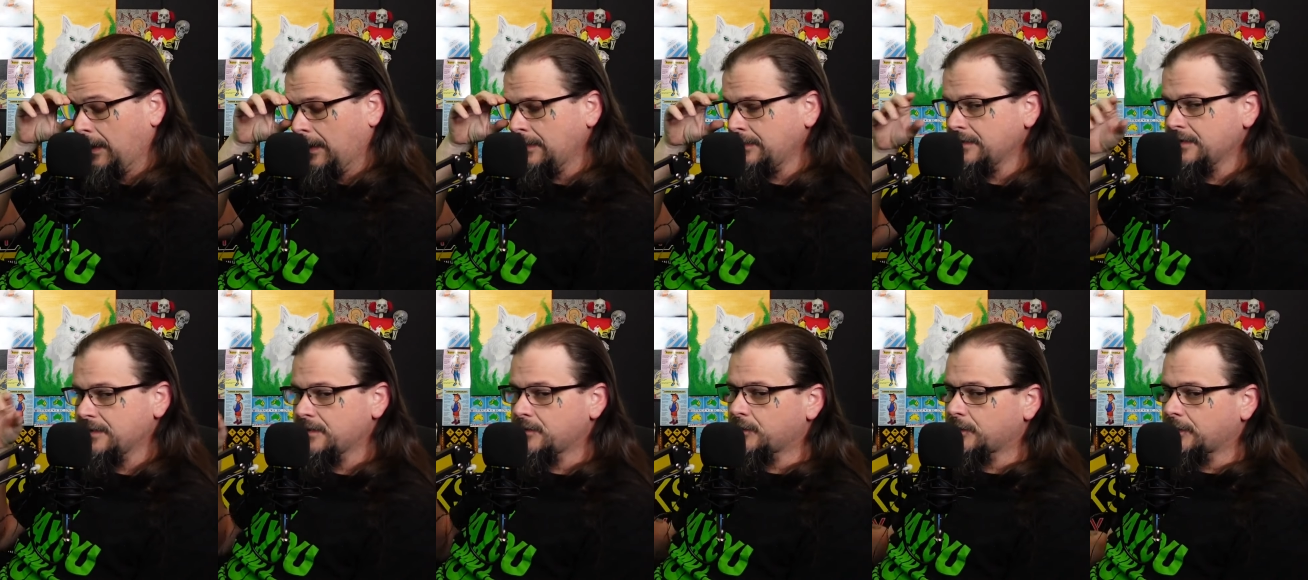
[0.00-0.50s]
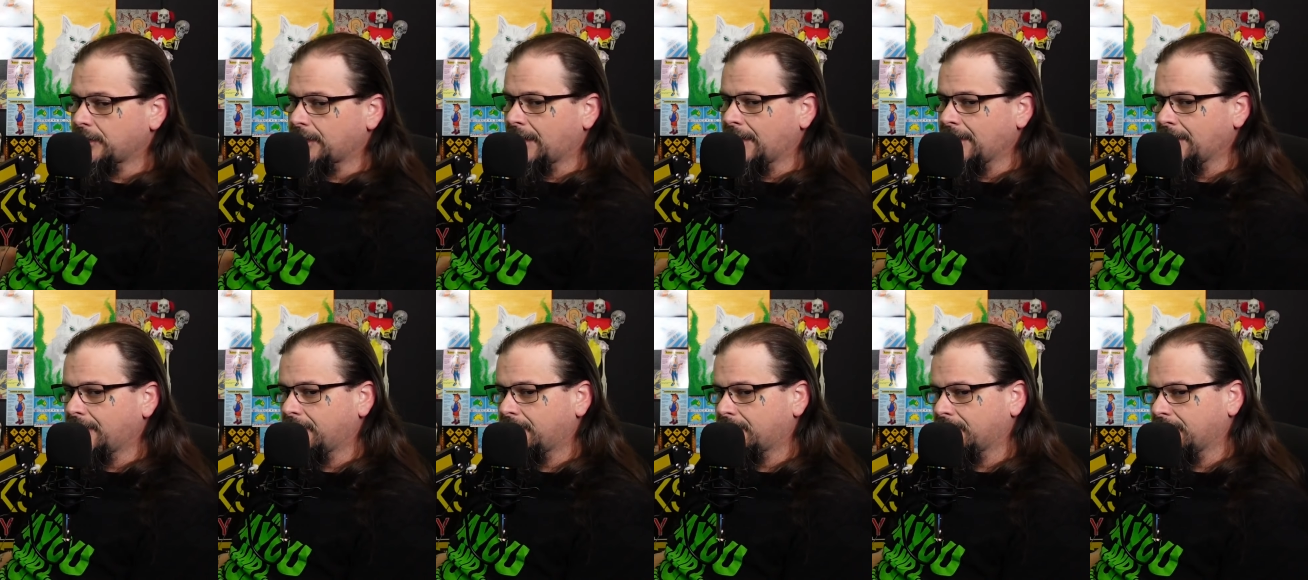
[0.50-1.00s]
I just would
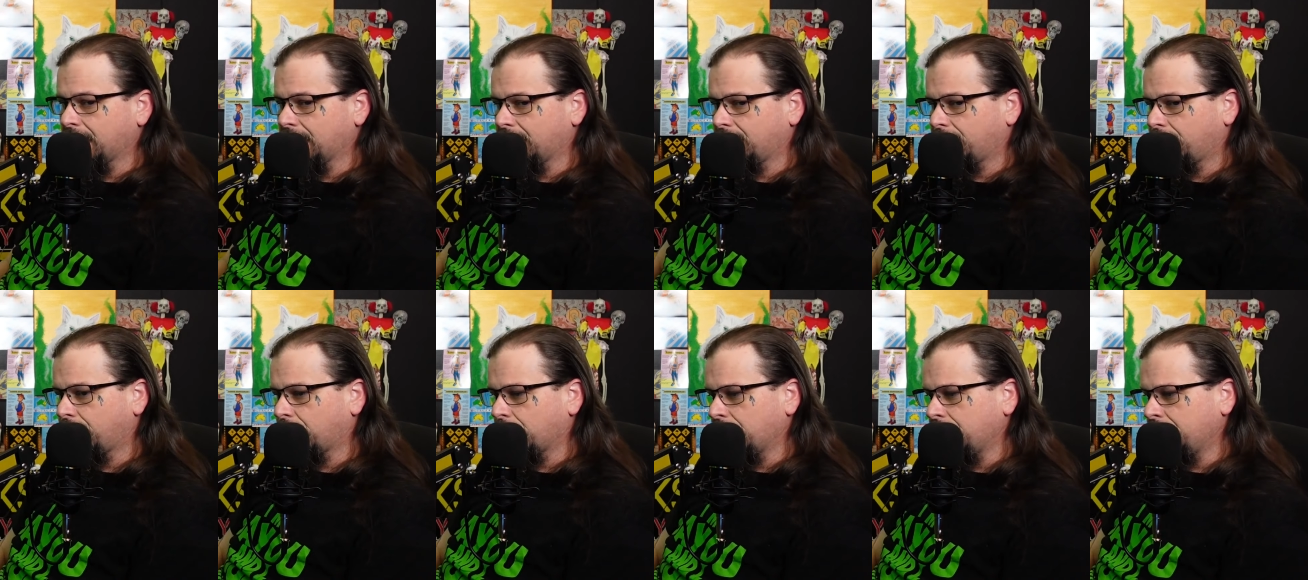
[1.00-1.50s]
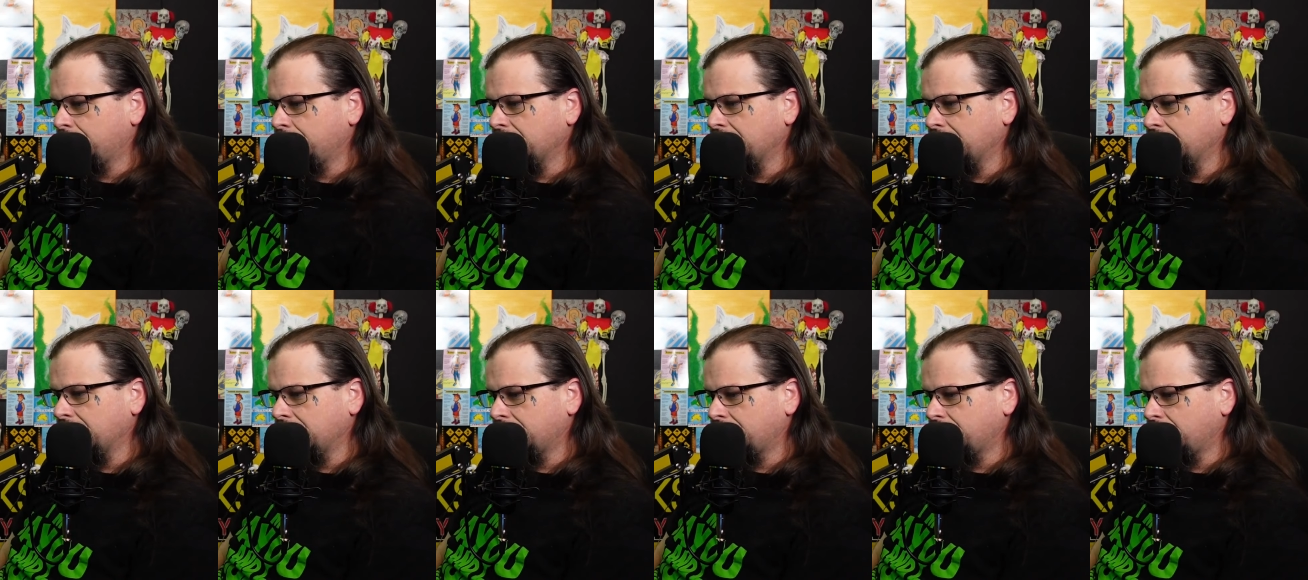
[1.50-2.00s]
like to for him to
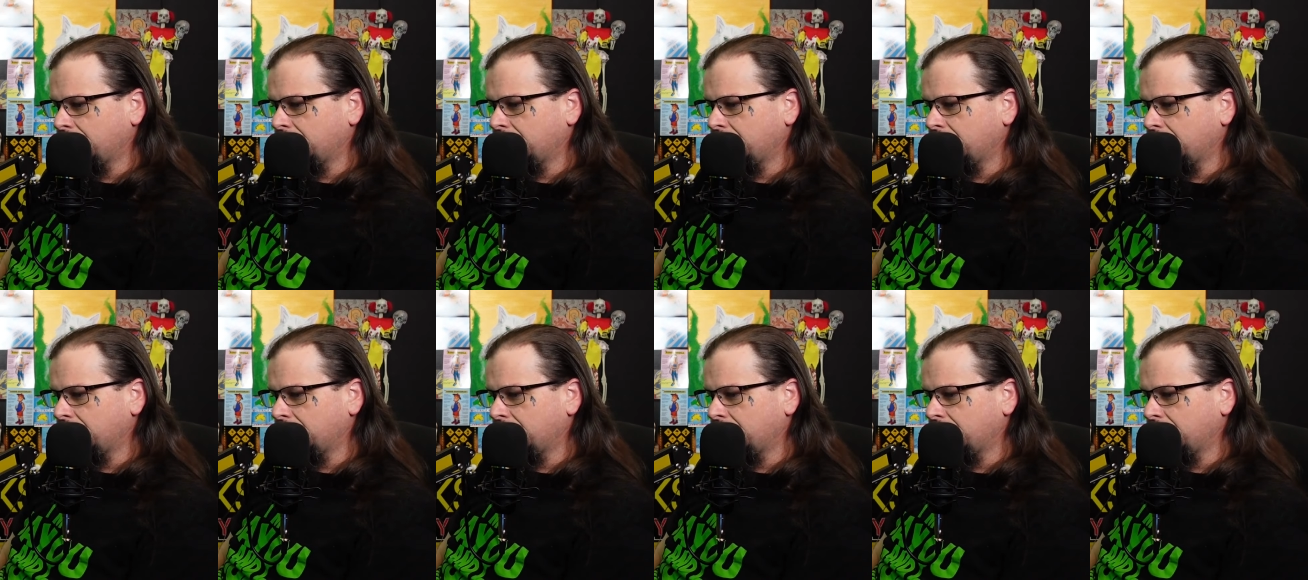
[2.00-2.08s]
get